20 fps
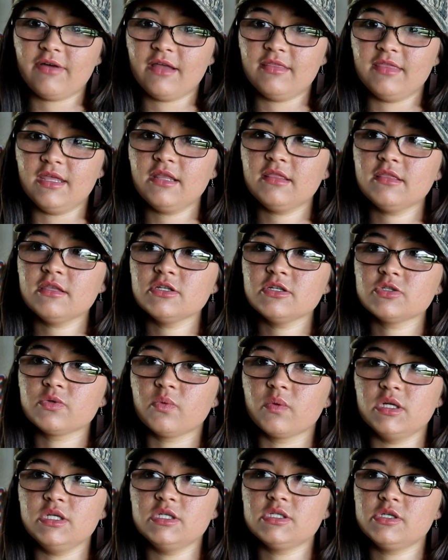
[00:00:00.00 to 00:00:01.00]
I think the
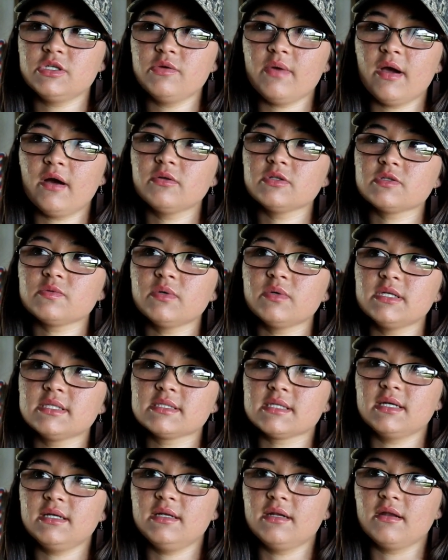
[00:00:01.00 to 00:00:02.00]
22 ounce one
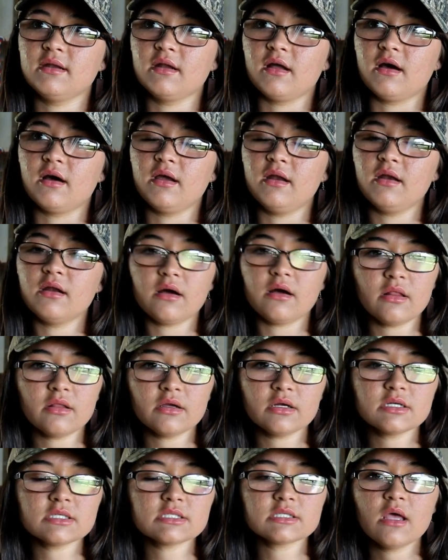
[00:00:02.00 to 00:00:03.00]
is, like,
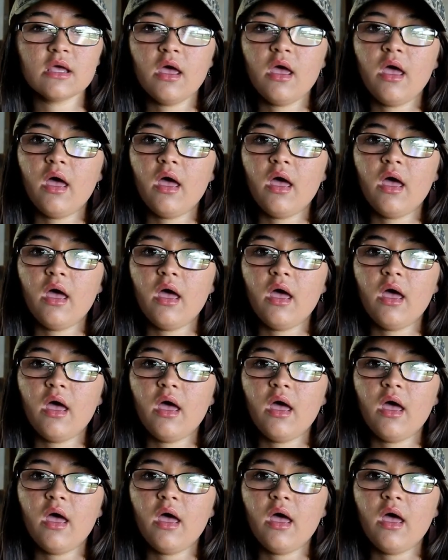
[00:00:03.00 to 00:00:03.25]
$9.